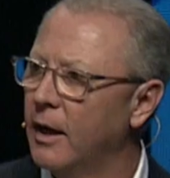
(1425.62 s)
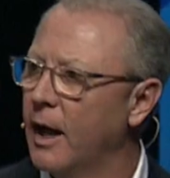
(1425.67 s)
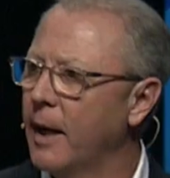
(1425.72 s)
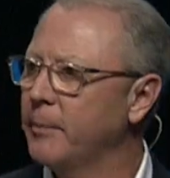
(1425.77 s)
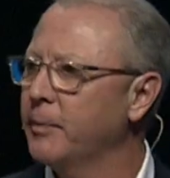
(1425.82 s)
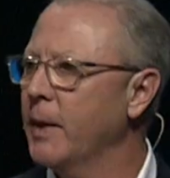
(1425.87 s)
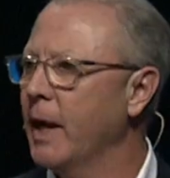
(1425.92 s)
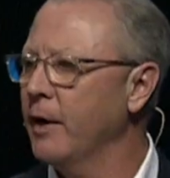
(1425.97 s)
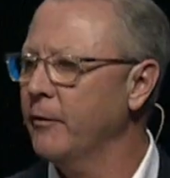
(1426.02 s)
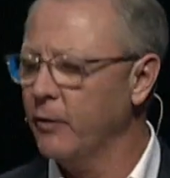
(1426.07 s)

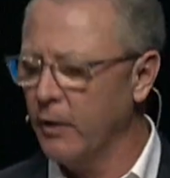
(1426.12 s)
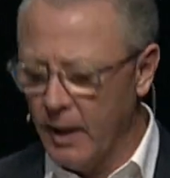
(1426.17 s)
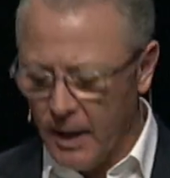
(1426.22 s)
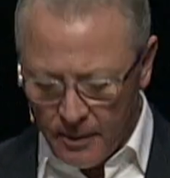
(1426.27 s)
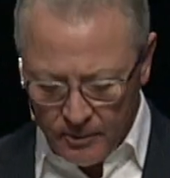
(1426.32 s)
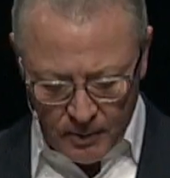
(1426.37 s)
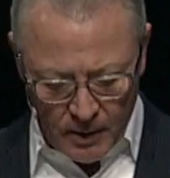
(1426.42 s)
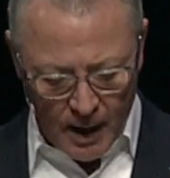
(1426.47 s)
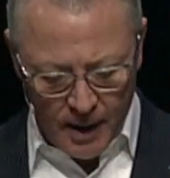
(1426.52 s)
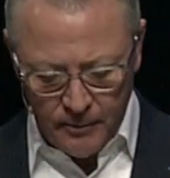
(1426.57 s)
I'm thankful
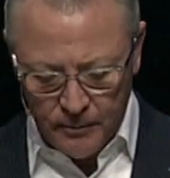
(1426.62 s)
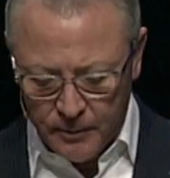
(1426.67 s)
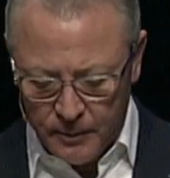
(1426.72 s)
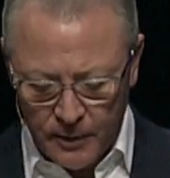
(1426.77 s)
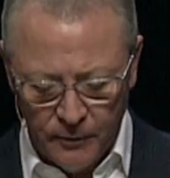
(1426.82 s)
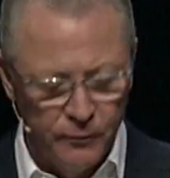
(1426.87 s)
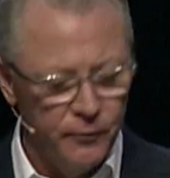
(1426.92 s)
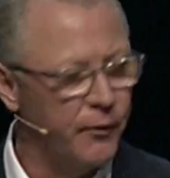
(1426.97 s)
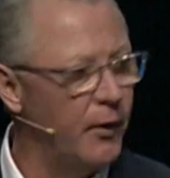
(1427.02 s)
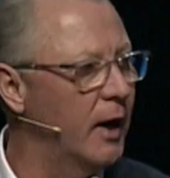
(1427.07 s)
I'm, i
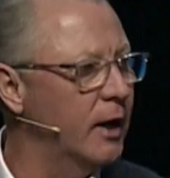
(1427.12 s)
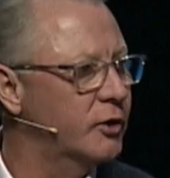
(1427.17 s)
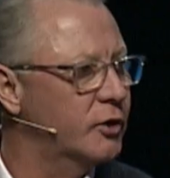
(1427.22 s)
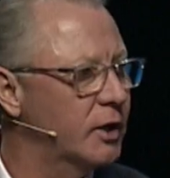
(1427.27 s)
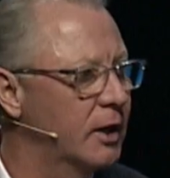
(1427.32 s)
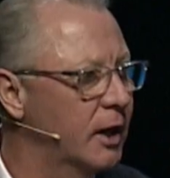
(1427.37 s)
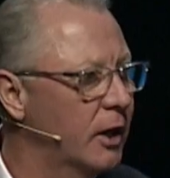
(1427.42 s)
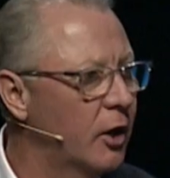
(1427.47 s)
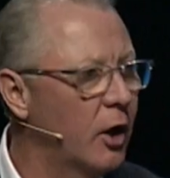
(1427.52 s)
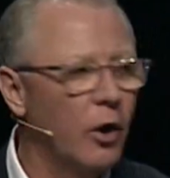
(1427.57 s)
can
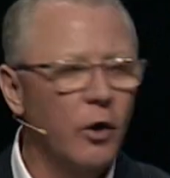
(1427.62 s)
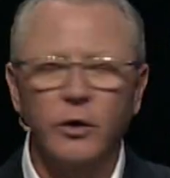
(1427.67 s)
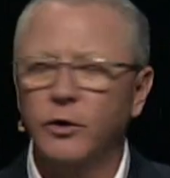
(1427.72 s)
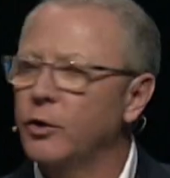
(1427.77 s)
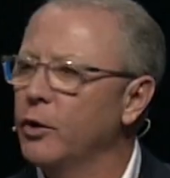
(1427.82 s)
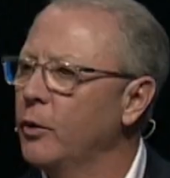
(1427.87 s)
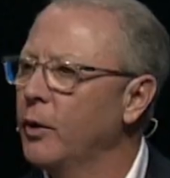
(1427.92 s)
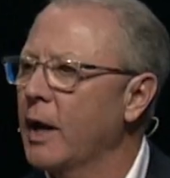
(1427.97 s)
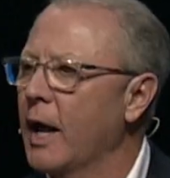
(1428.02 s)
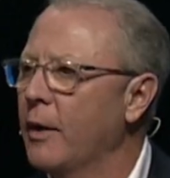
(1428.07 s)
function and go and
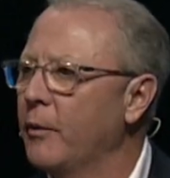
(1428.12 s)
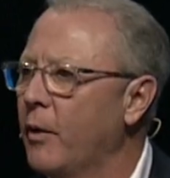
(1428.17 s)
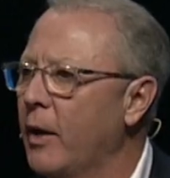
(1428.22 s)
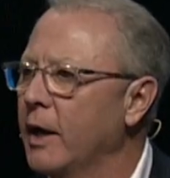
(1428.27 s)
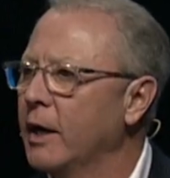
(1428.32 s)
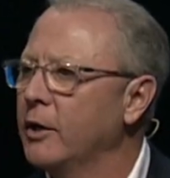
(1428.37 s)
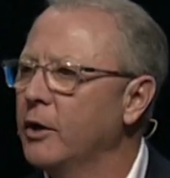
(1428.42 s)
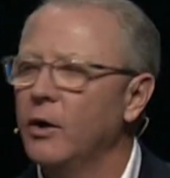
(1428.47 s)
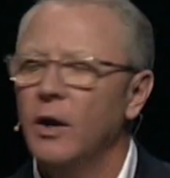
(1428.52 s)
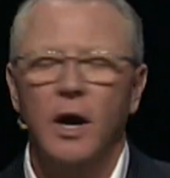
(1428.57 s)
do what I
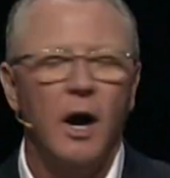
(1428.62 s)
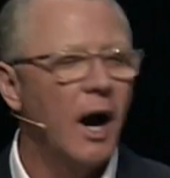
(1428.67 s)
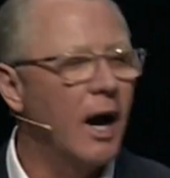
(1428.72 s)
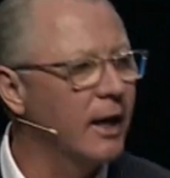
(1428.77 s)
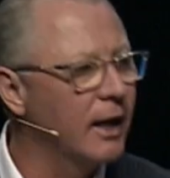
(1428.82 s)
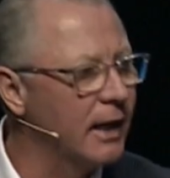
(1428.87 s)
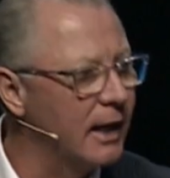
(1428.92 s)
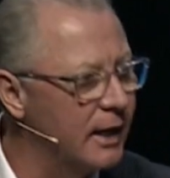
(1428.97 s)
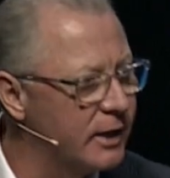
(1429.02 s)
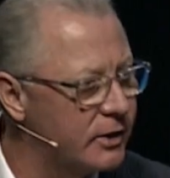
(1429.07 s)
want to do.
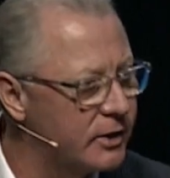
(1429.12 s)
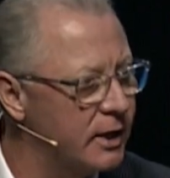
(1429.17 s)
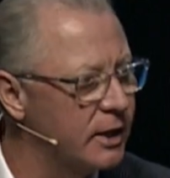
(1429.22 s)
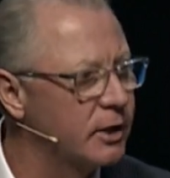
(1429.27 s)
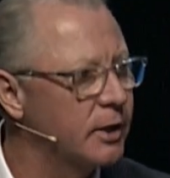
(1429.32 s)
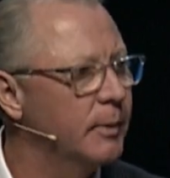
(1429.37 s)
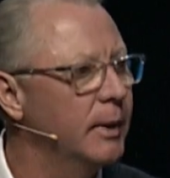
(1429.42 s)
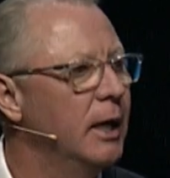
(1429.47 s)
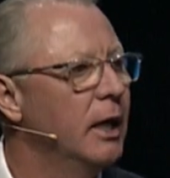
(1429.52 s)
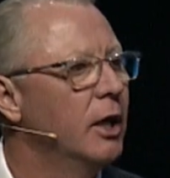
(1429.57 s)
Are you
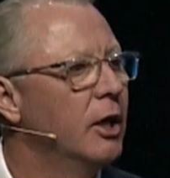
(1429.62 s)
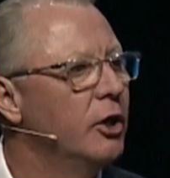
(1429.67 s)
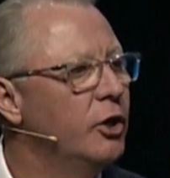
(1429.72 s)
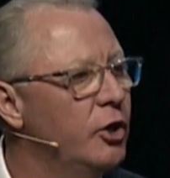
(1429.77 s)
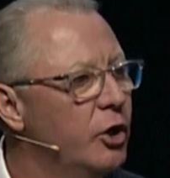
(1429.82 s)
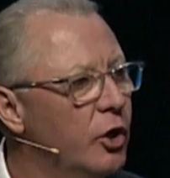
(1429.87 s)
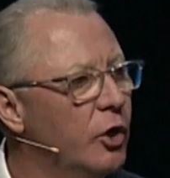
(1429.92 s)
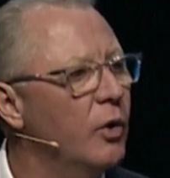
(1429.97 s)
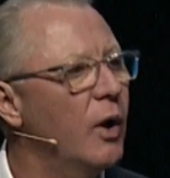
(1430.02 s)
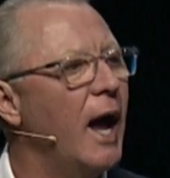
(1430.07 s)
listening to me?
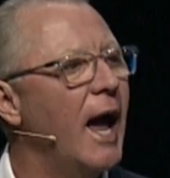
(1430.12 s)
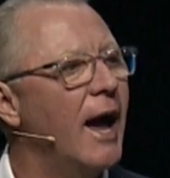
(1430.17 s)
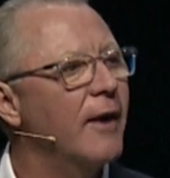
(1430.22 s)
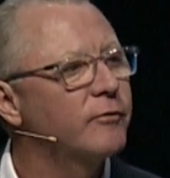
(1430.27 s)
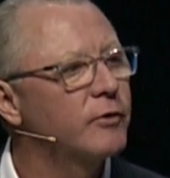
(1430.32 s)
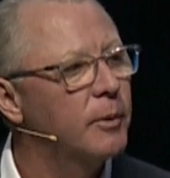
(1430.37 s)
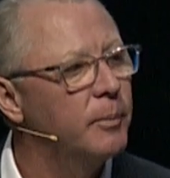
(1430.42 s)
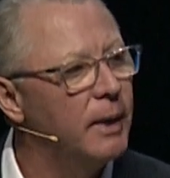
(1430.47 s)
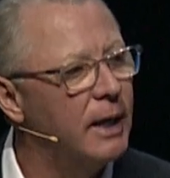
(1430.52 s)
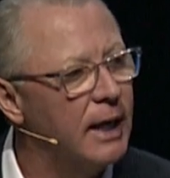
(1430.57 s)
You
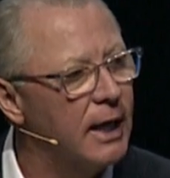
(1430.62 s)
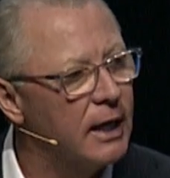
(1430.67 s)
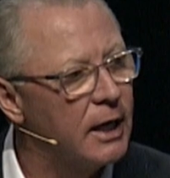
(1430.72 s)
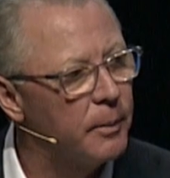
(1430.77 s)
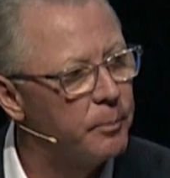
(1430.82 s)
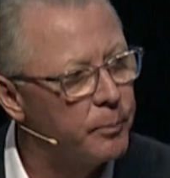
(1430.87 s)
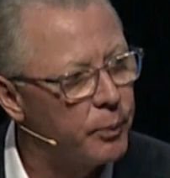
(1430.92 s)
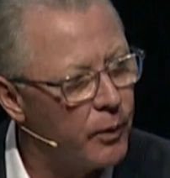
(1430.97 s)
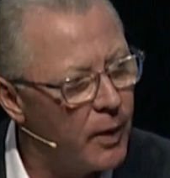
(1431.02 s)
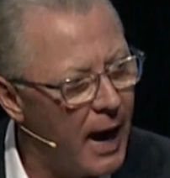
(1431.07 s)
have to begin
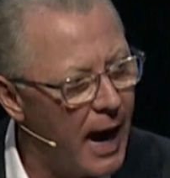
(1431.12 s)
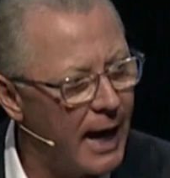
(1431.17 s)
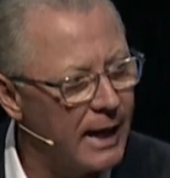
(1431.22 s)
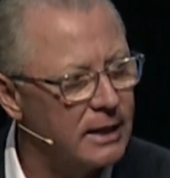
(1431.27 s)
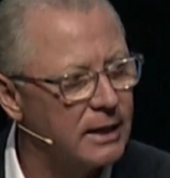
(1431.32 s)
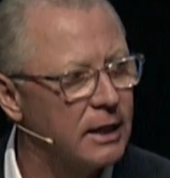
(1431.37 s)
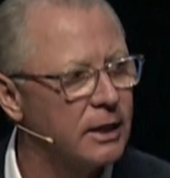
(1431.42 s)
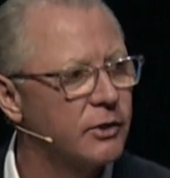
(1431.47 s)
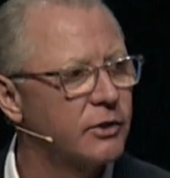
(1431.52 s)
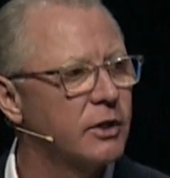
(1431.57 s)
to
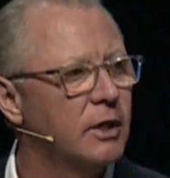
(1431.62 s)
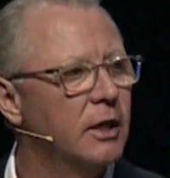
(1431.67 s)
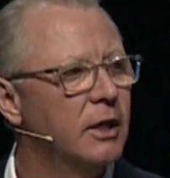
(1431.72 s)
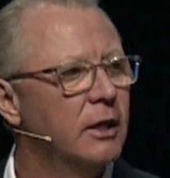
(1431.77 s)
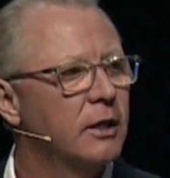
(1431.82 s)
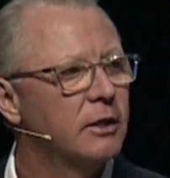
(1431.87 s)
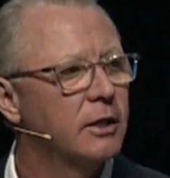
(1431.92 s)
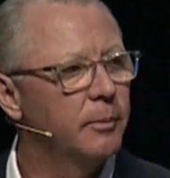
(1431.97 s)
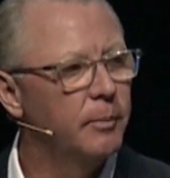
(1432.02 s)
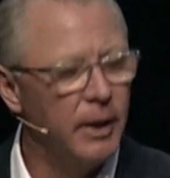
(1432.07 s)
practice
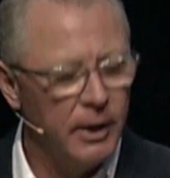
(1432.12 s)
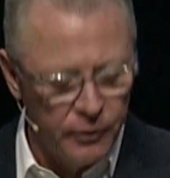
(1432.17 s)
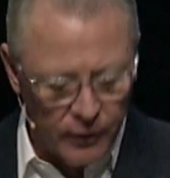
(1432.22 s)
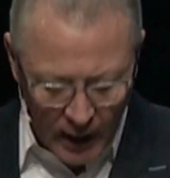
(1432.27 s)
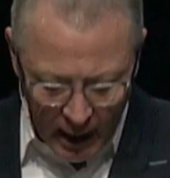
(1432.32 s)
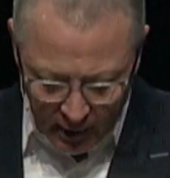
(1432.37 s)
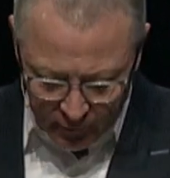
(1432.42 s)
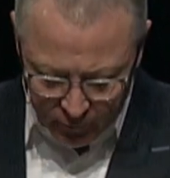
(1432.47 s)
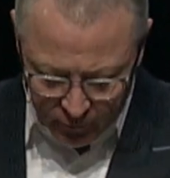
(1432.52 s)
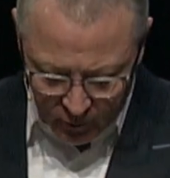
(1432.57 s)
to be
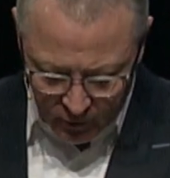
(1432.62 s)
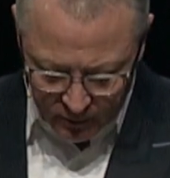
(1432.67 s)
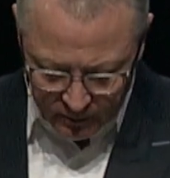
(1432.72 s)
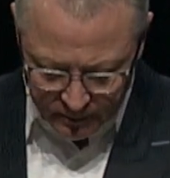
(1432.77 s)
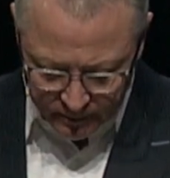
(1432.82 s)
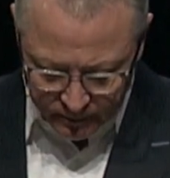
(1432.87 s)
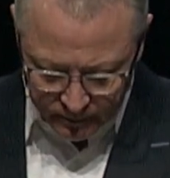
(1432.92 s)
thankful.